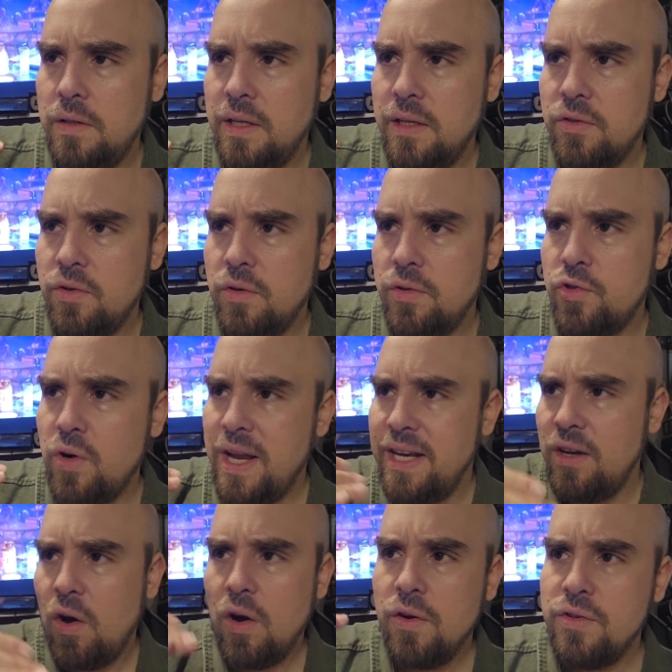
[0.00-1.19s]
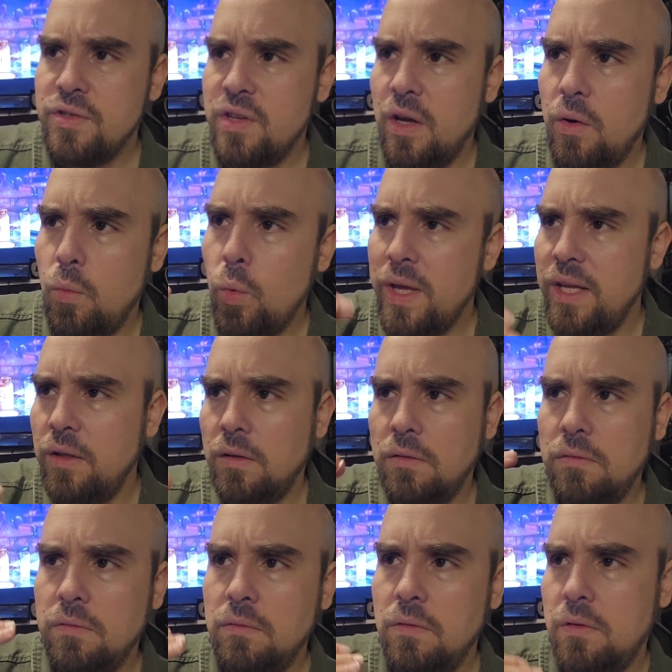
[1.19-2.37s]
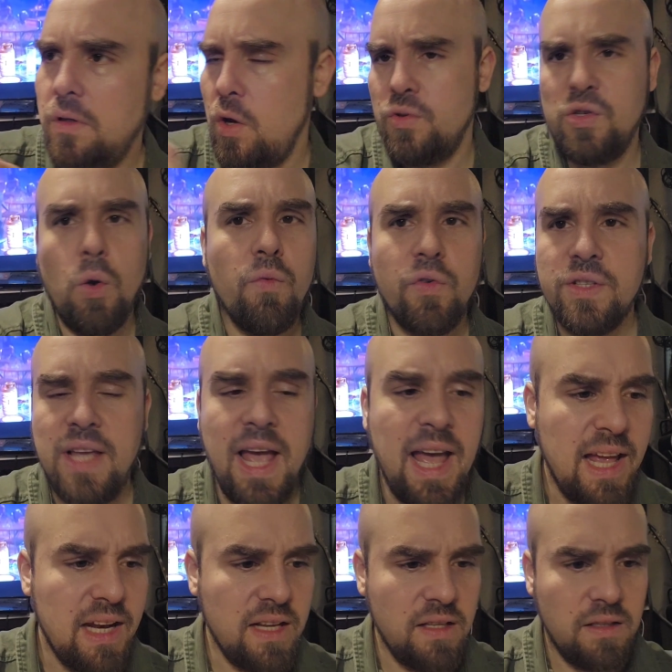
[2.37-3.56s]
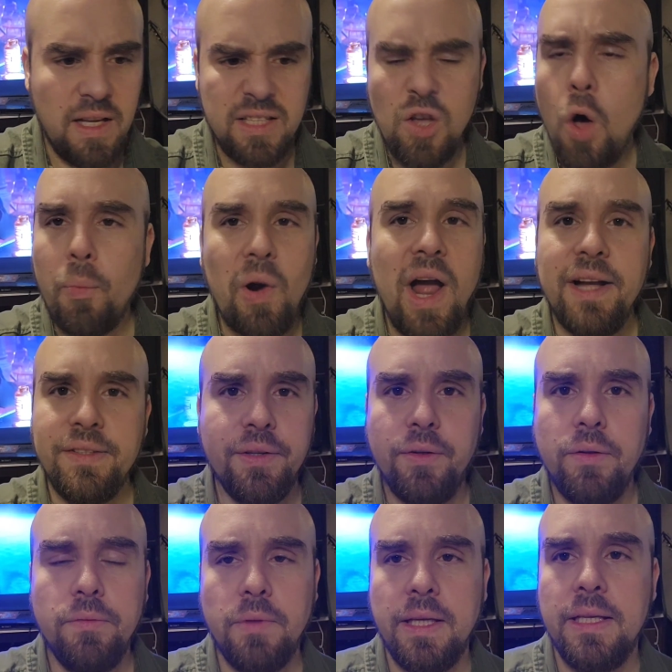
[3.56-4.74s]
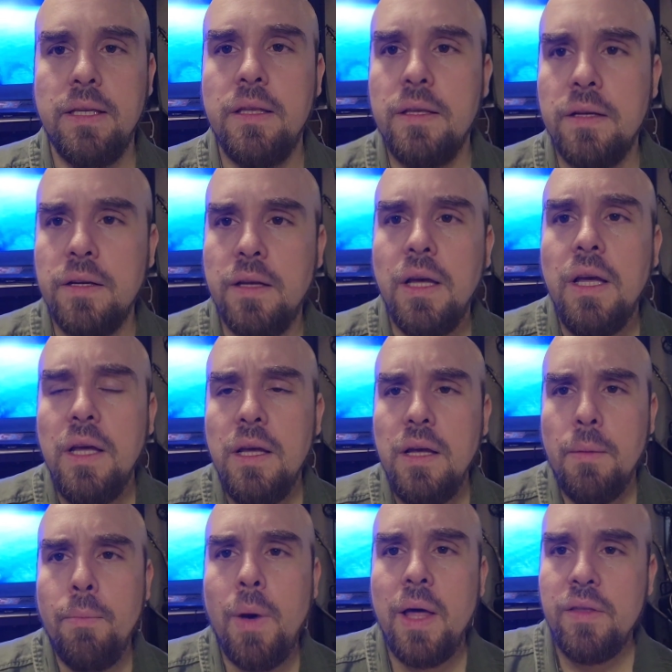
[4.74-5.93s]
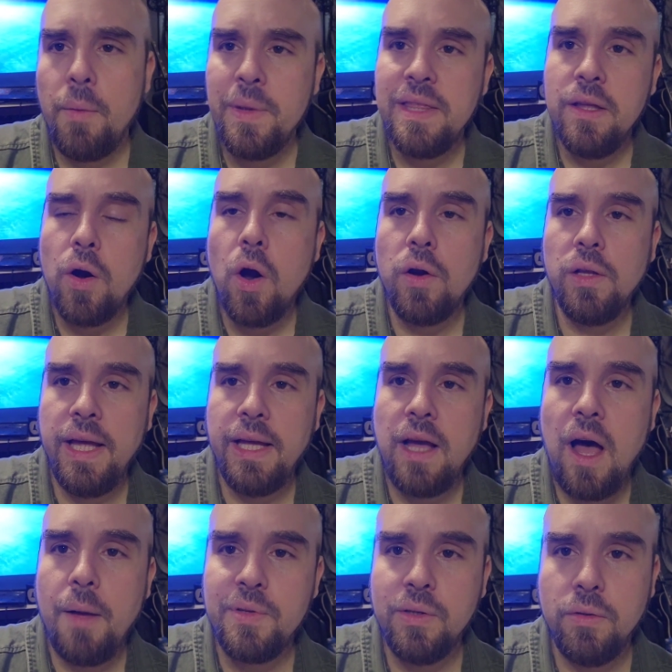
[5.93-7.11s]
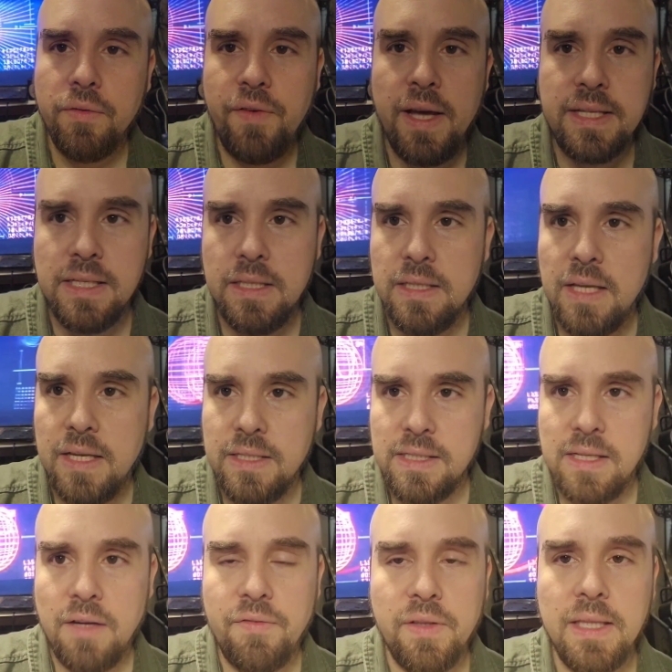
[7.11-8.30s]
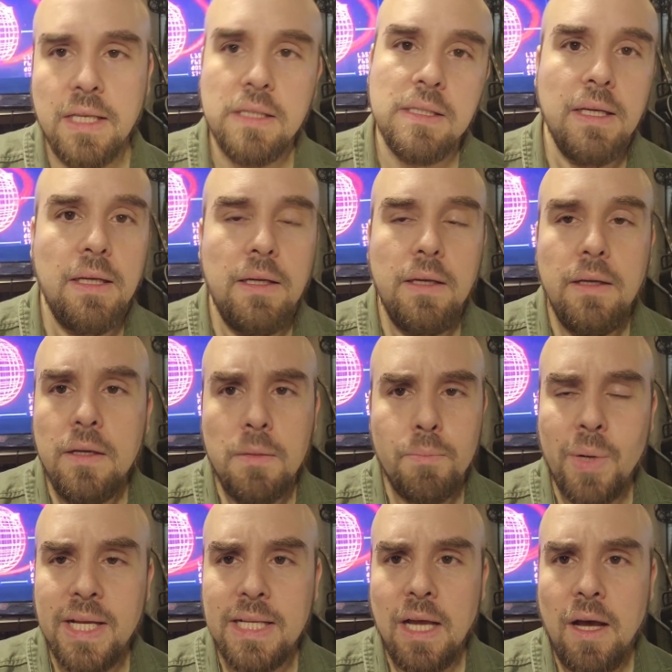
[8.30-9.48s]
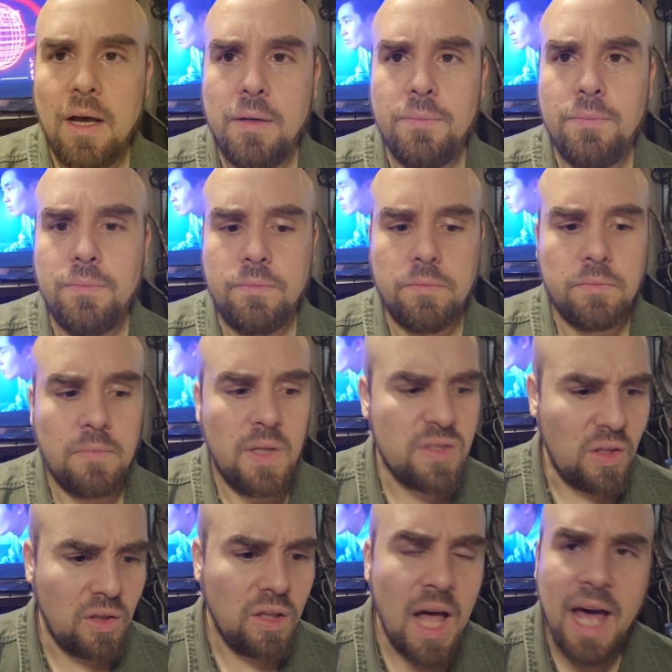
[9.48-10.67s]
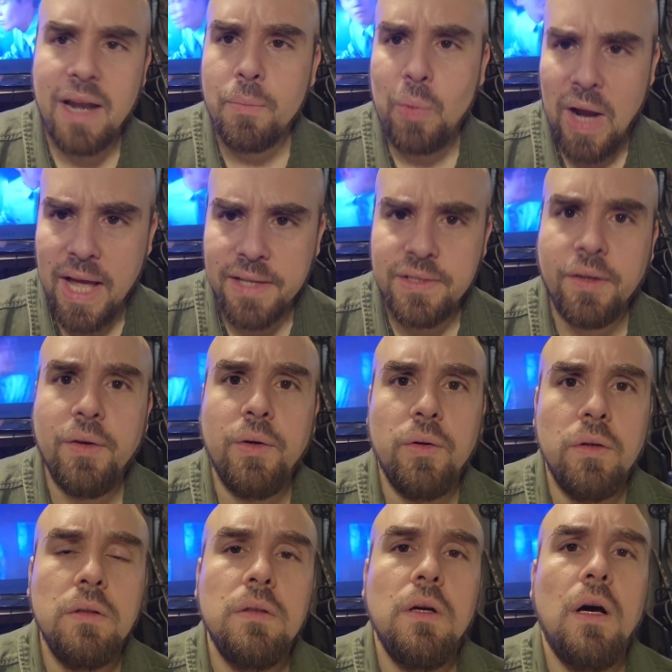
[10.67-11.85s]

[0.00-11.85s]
think it's a train car, just like a wheel goes over his head, and it's all practical. Like I mean, there are like optical effects and stuff in this, but it's a lot of practical